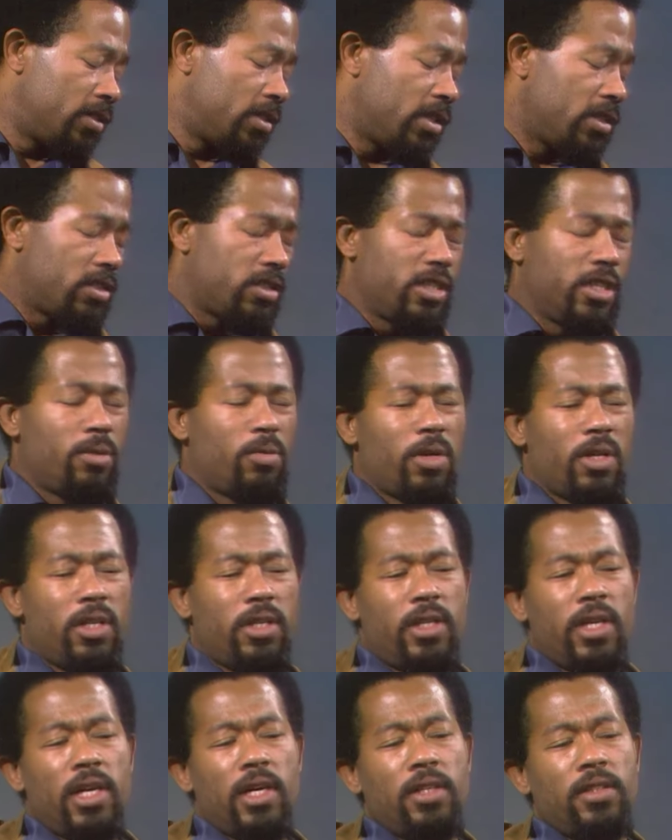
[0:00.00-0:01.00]
essentially what it
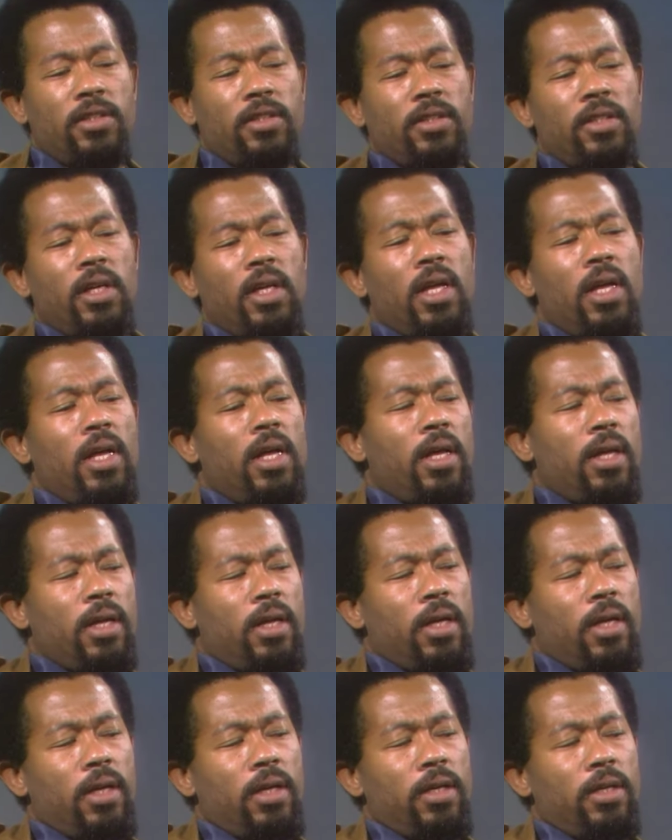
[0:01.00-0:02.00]
does
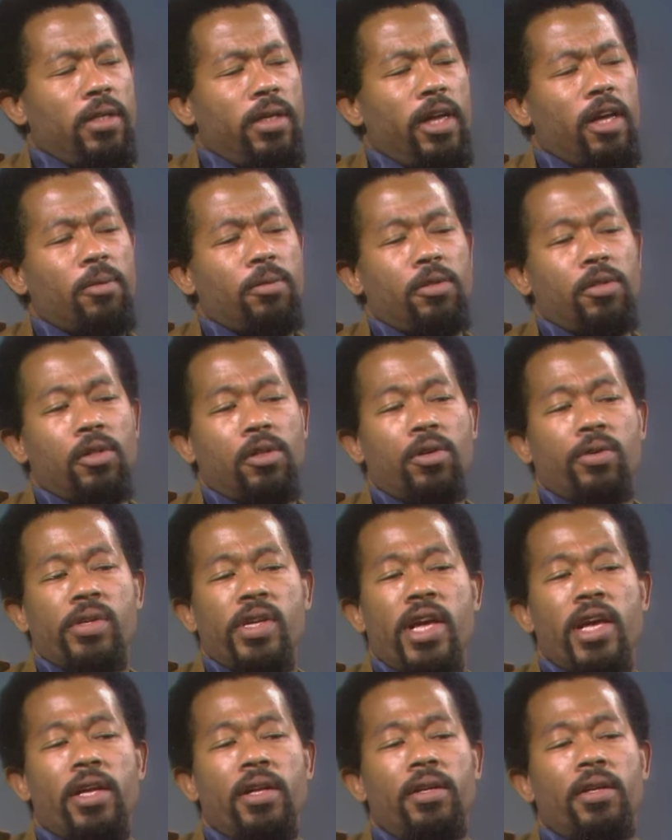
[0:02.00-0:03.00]
is it helps to
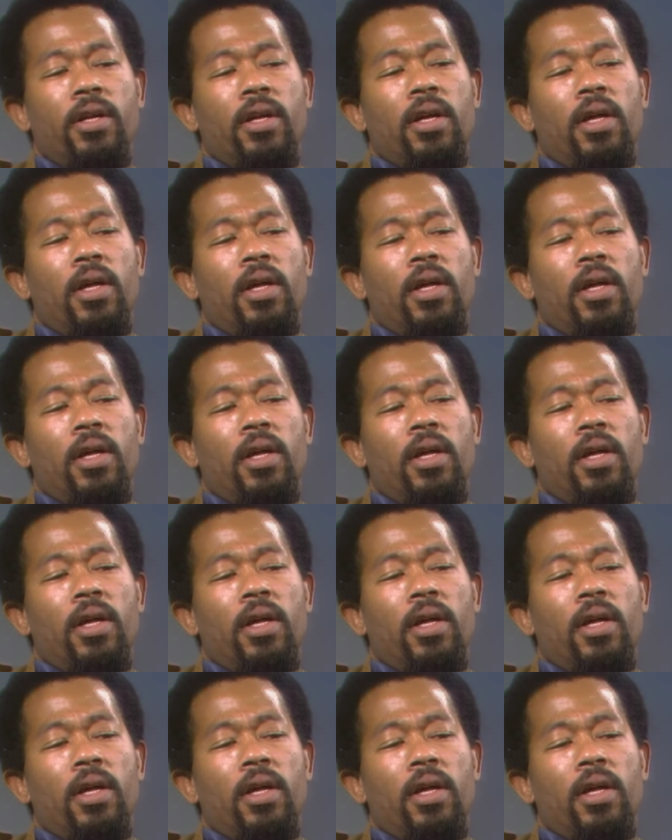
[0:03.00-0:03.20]
create